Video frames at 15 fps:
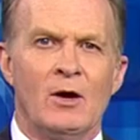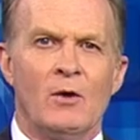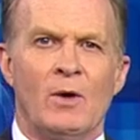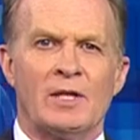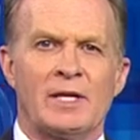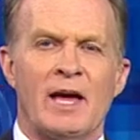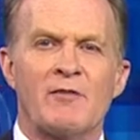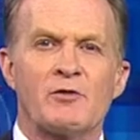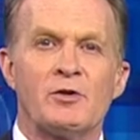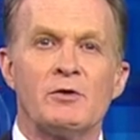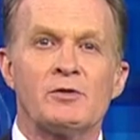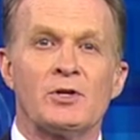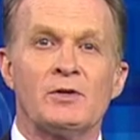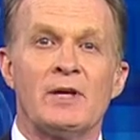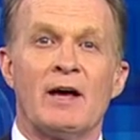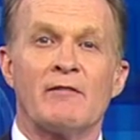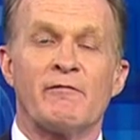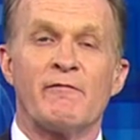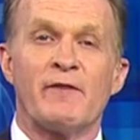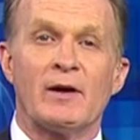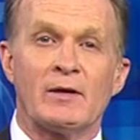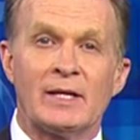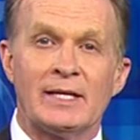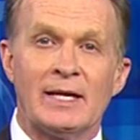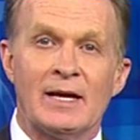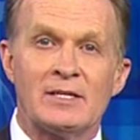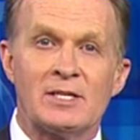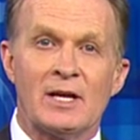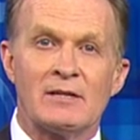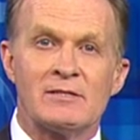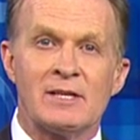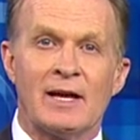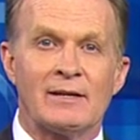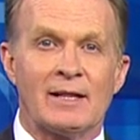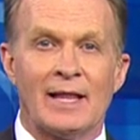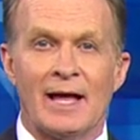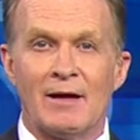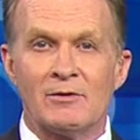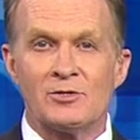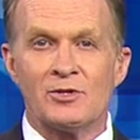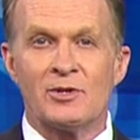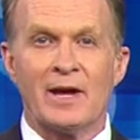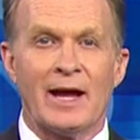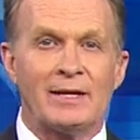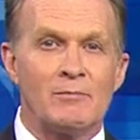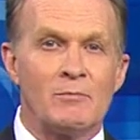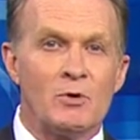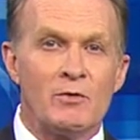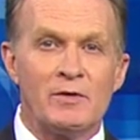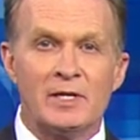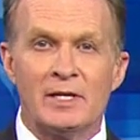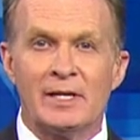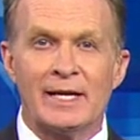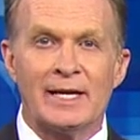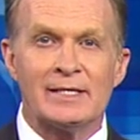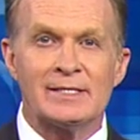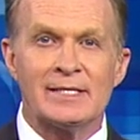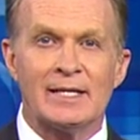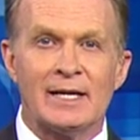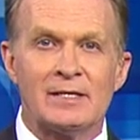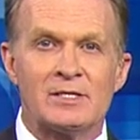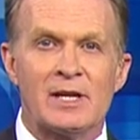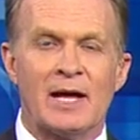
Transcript: While the afternoon turned out fairly nice outside, clouds are kind of moving in again tonight.